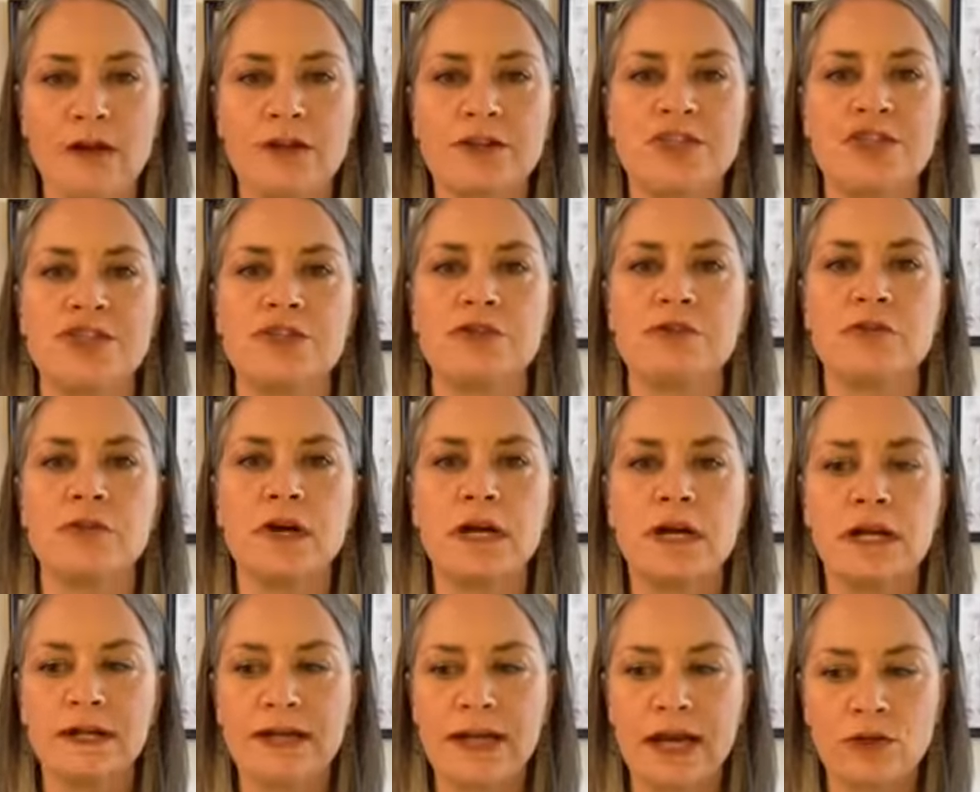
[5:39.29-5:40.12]
to
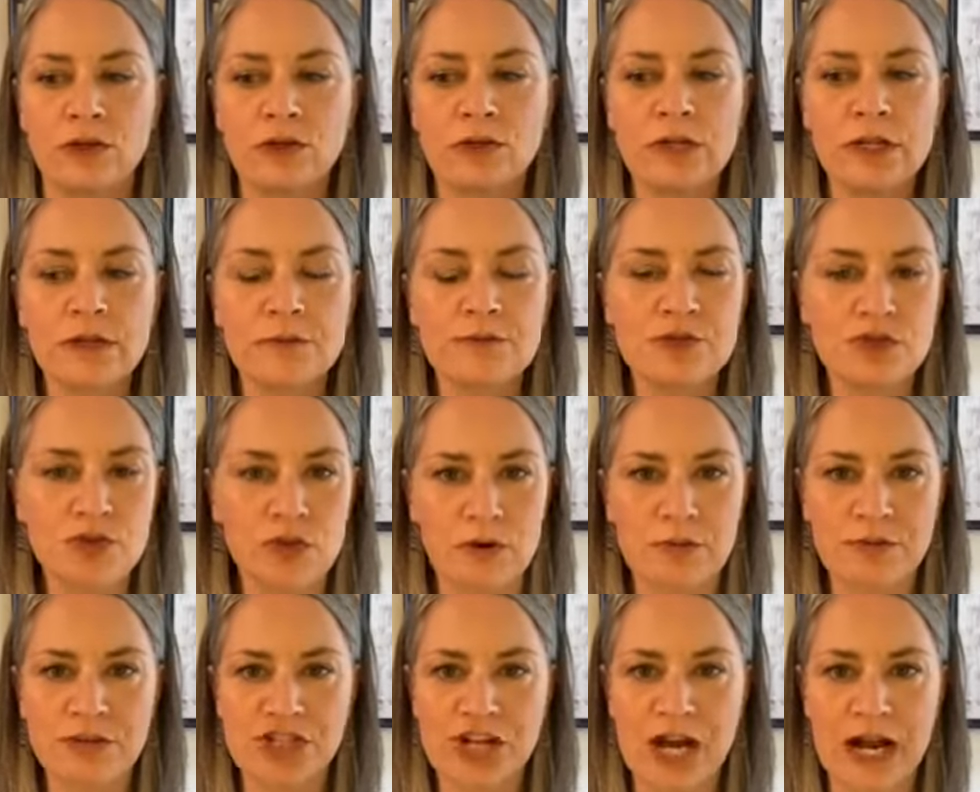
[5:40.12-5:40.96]
not only
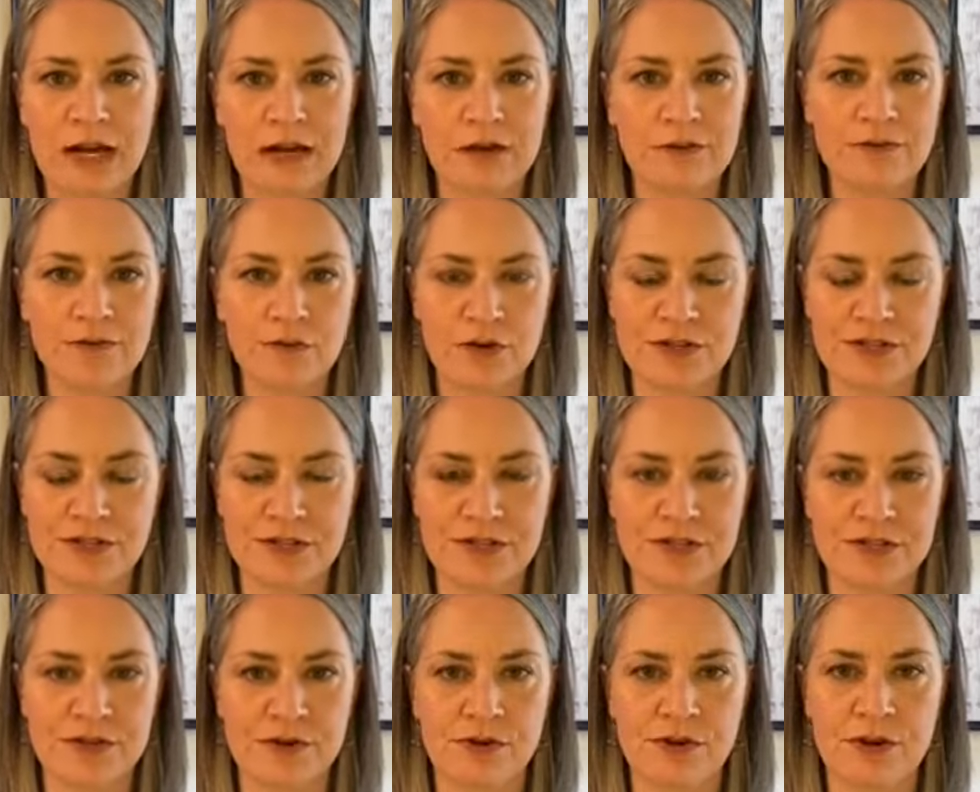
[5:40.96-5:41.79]
absorb shock and
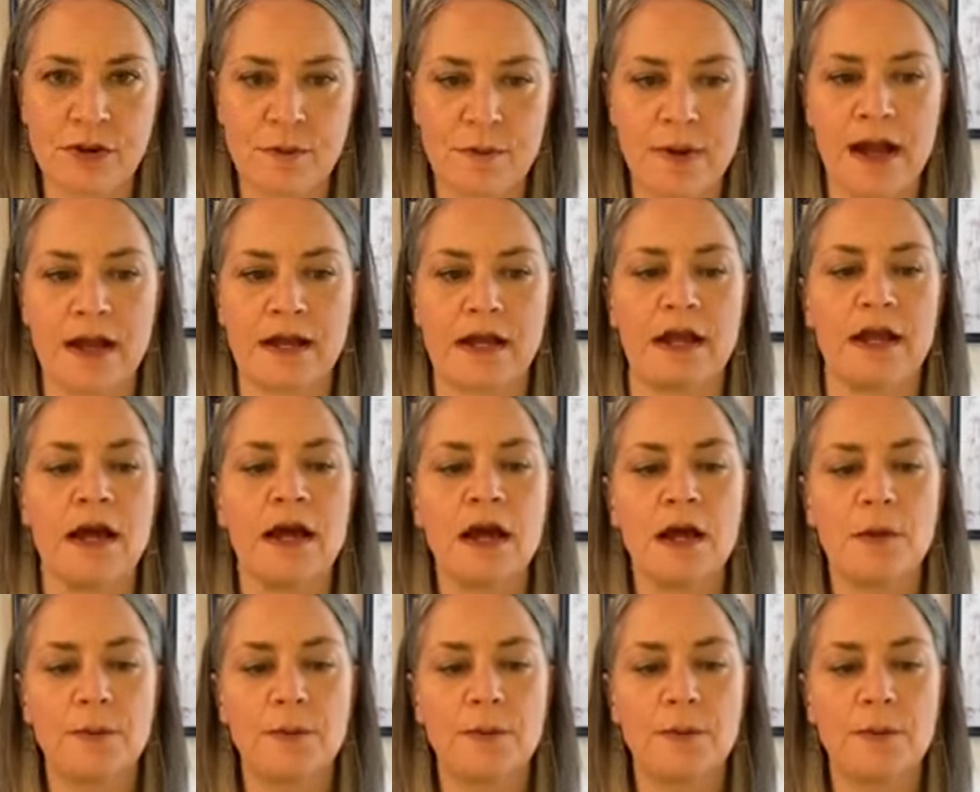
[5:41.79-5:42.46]
forces through your body,